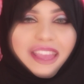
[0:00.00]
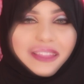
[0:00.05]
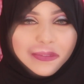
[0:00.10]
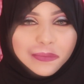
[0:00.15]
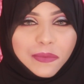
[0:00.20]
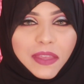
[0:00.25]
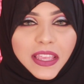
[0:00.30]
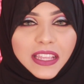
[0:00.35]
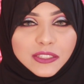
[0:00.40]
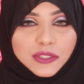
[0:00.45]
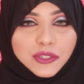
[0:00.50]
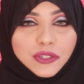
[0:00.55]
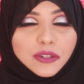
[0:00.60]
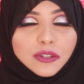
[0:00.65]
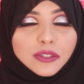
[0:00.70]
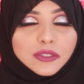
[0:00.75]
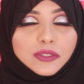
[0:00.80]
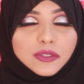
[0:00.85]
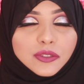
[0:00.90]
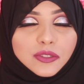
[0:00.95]
and make
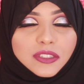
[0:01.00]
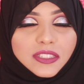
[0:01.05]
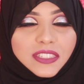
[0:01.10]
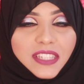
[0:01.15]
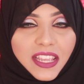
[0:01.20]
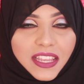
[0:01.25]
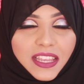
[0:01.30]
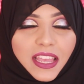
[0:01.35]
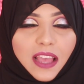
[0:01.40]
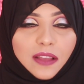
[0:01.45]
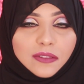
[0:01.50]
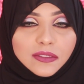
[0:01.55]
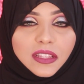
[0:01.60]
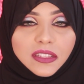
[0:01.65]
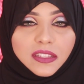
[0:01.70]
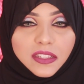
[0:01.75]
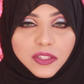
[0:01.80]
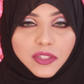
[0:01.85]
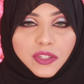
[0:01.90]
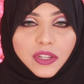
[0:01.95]
sure to check out the
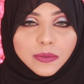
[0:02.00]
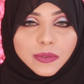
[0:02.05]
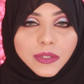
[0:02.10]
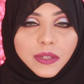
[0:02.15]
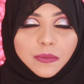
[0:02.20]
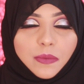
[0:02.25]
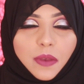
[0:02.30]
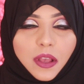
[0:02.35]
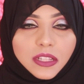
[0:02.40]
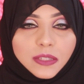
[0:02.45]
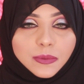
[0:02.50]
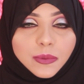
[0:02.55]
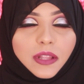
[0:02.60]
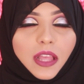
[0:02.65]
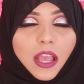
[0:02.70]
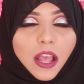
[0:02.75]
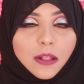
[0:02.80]
description box below.